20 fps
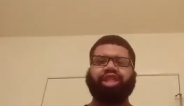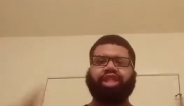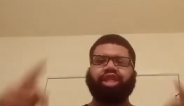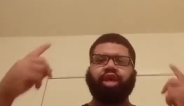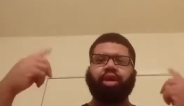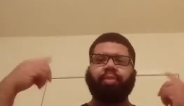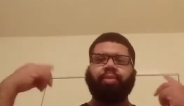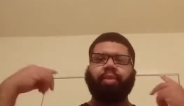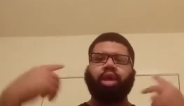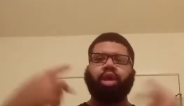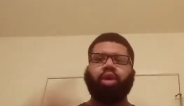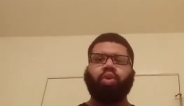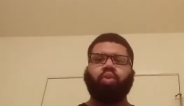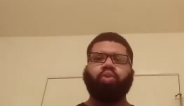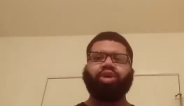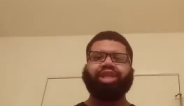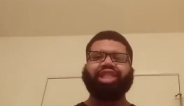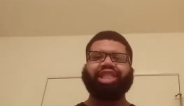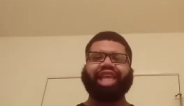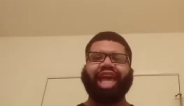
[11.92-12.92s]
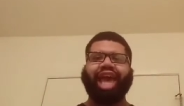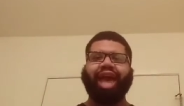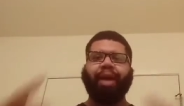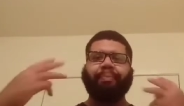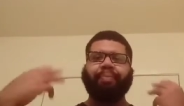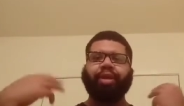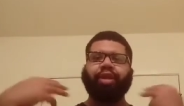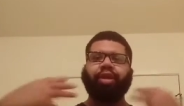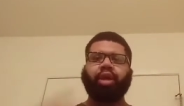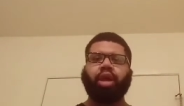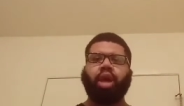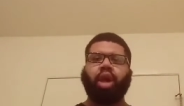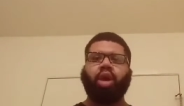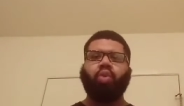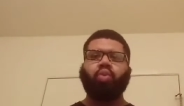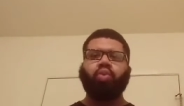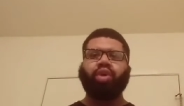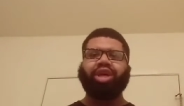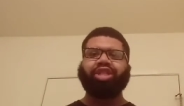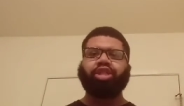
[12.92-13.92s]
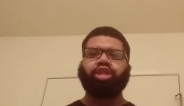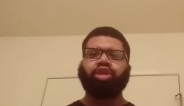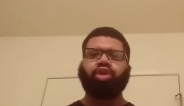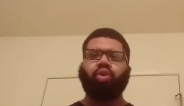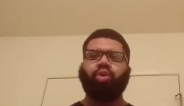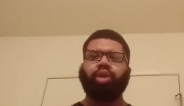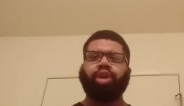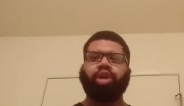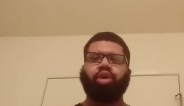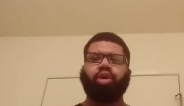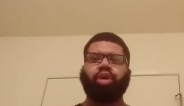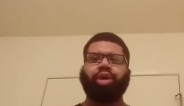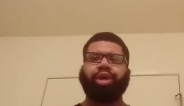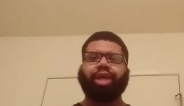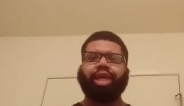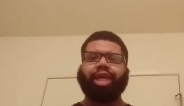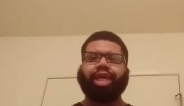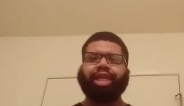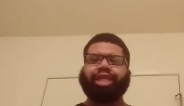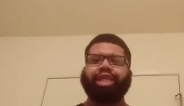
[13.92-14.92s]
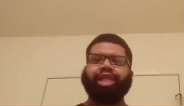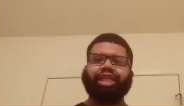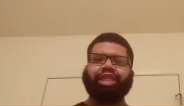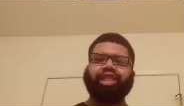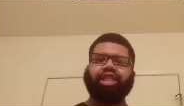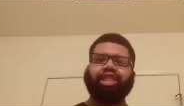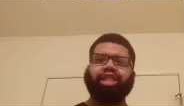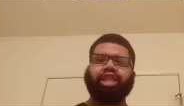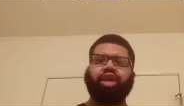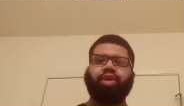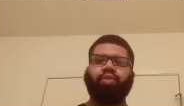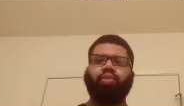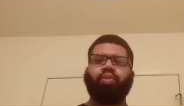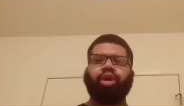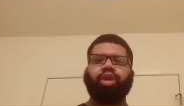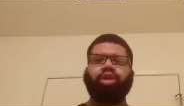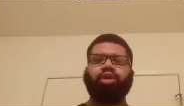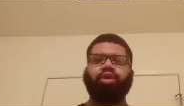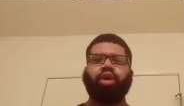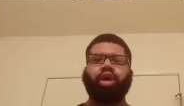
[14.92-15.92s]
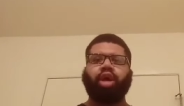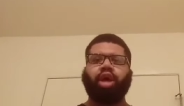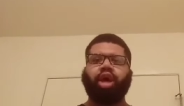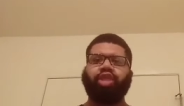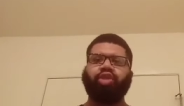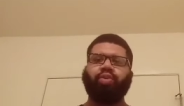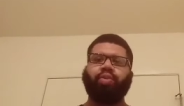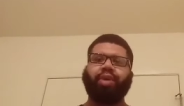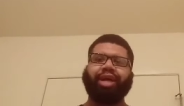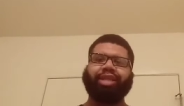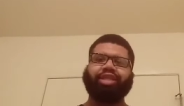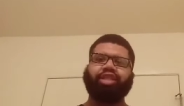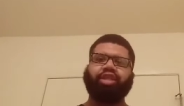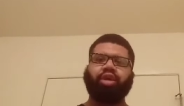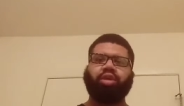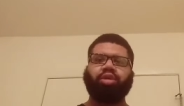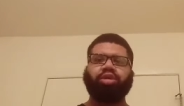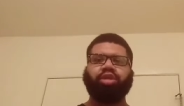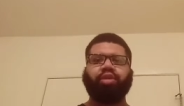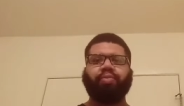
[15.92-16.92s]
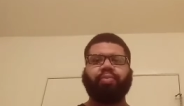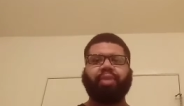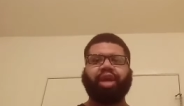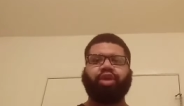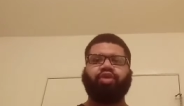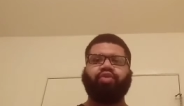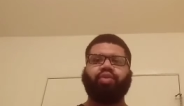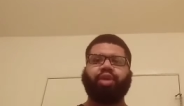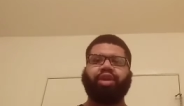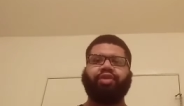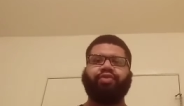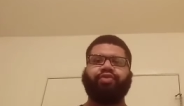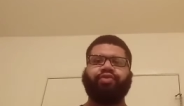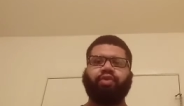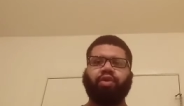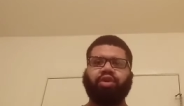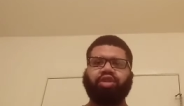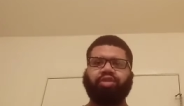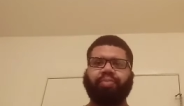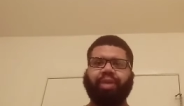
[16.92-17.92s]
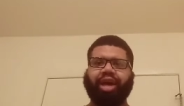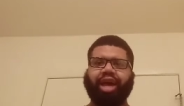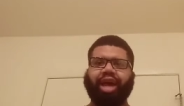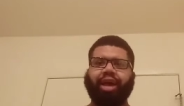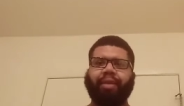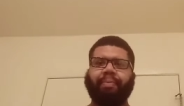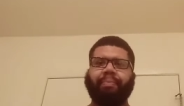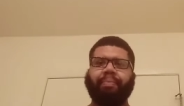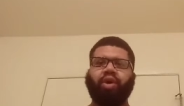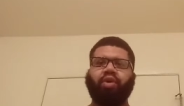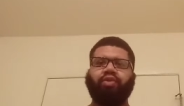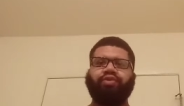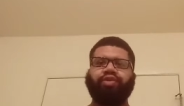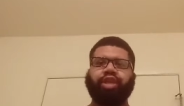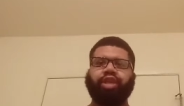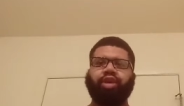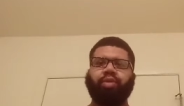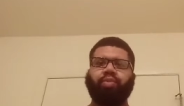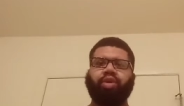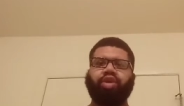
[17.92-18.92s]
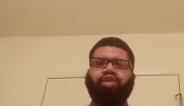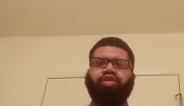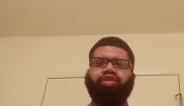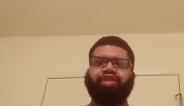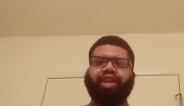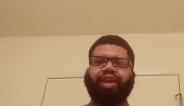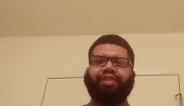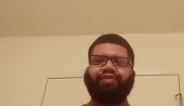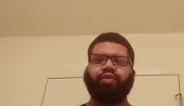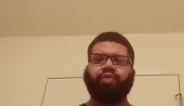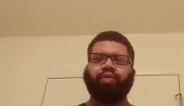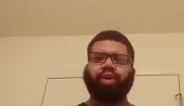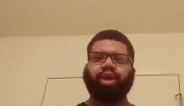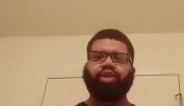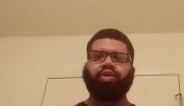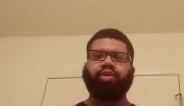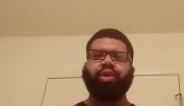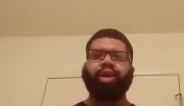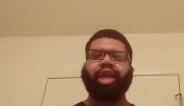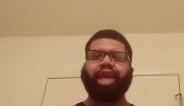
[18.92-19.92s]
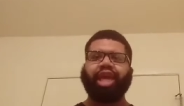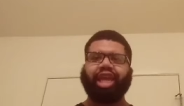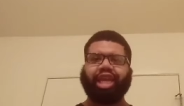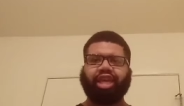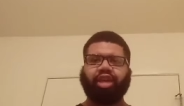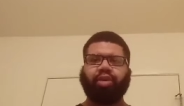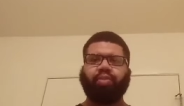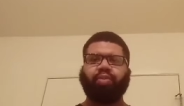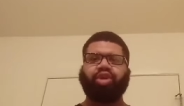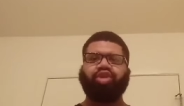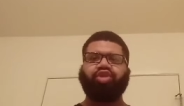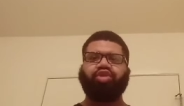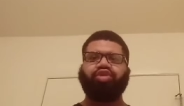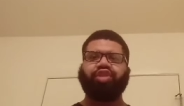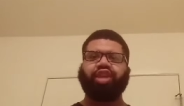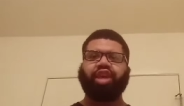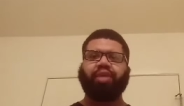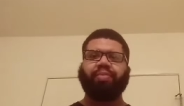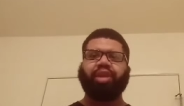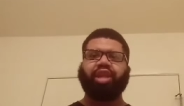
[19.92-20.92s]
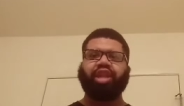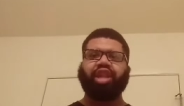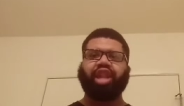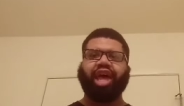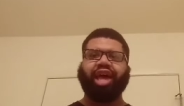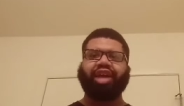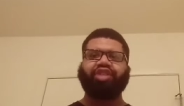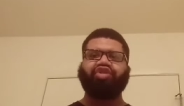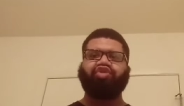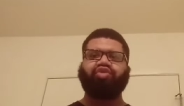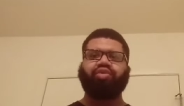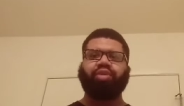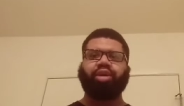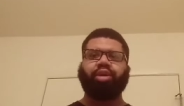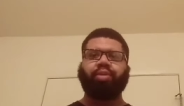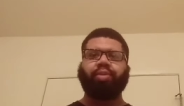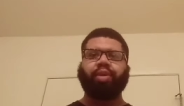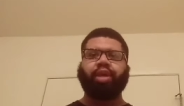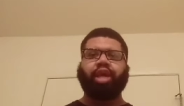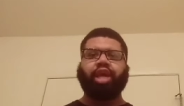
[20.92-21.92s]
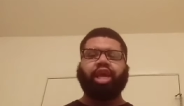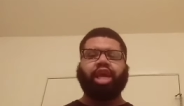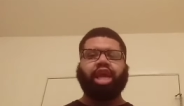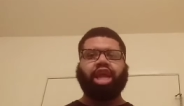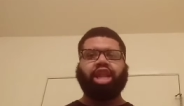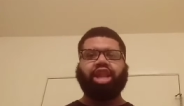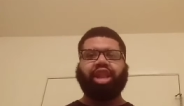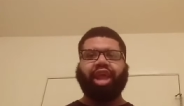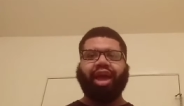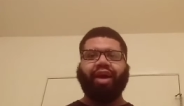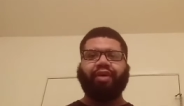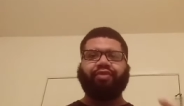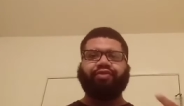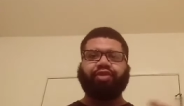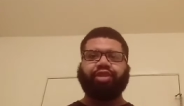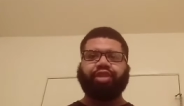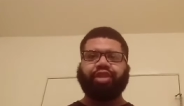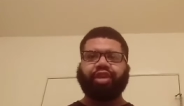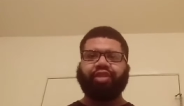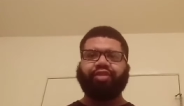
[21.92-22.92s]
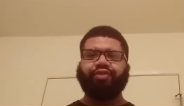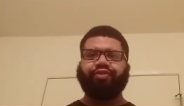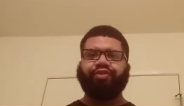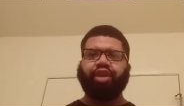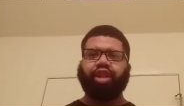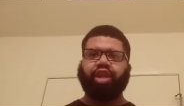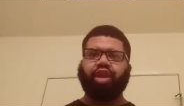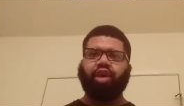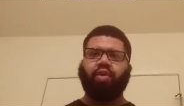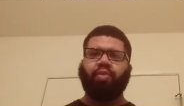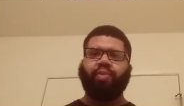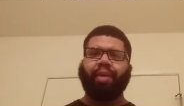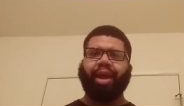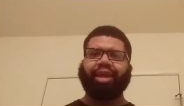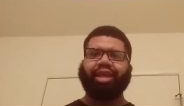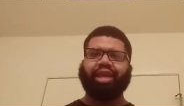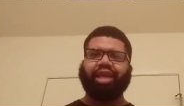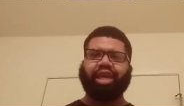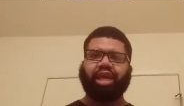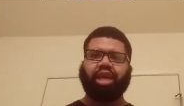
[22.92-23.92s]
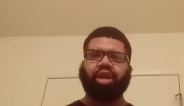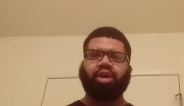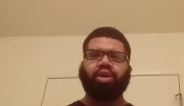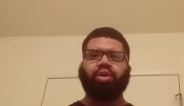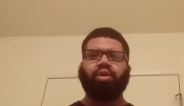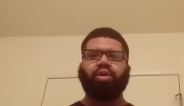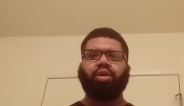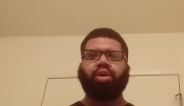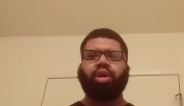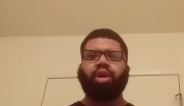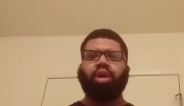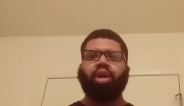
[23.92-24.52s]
up, what's happening, what's going on. This is Kid Wonder, otherwise known as the main creative force behind both Kid Wonder's Life of Wonder and Kid Wonder's Gaming and Live Stream. And now for this video right here,